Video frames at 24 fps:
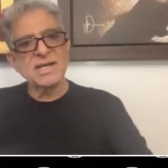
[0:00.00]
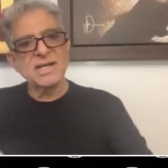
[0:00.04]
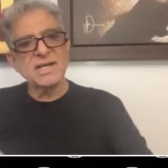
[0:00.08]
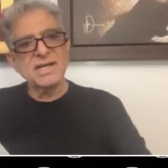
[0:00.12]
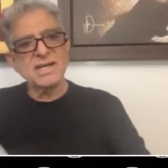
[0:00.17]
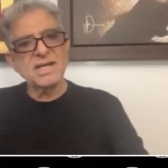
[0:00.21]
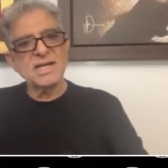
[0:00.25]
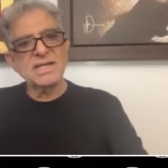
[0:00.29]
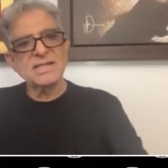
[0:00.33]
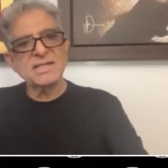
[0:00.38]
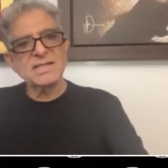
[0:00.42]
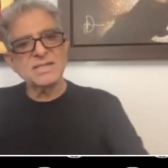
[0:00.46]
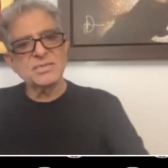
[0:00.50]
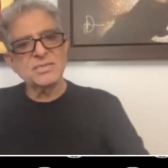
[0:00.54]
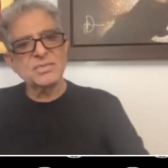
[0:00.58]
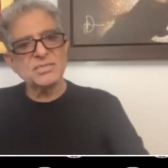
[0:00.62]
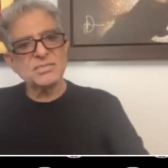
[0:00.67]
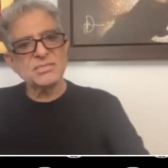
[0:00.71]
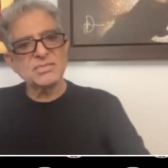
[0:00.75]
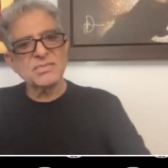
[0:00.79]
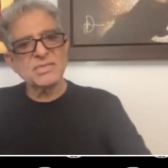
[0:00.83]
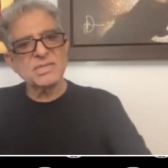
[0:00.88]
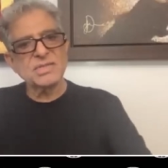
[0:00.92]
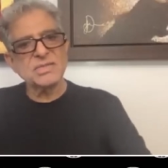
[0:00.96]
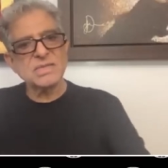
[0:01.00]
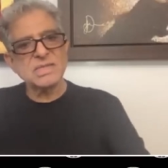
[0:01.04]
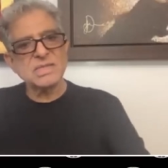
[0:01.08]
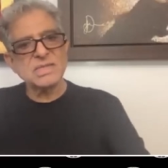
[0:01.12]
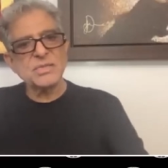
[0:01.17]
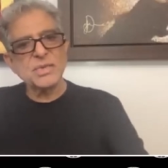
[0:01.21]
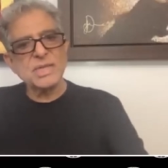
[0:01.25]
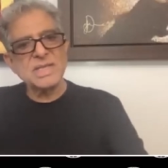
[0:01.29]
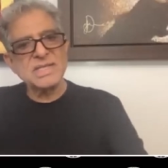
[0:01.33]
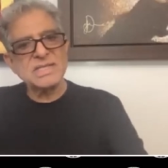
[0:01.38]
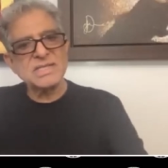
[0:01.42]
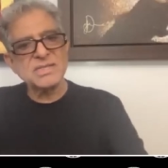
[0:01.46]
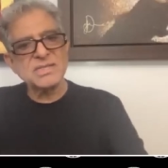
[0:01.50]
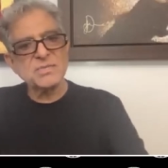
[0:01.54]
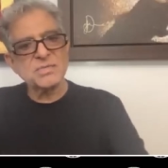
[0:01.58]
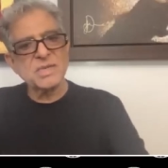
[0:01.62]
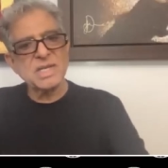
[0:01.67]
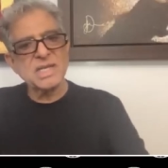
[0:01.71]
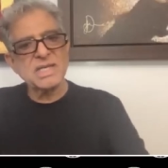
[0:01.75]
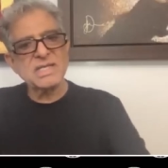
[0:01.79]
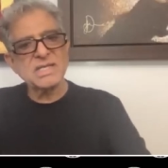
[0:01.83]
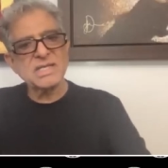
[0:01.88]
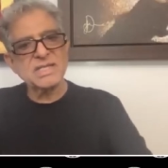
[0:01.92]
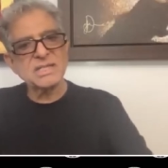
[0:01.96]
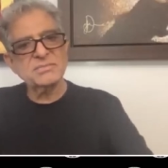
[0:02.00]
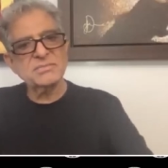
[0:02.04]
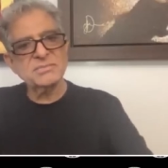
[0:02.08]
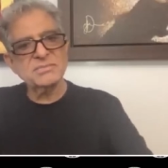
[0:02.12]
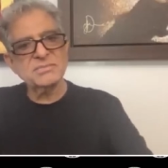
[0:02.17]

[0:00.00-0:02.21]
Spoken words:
And it was a waste of my time.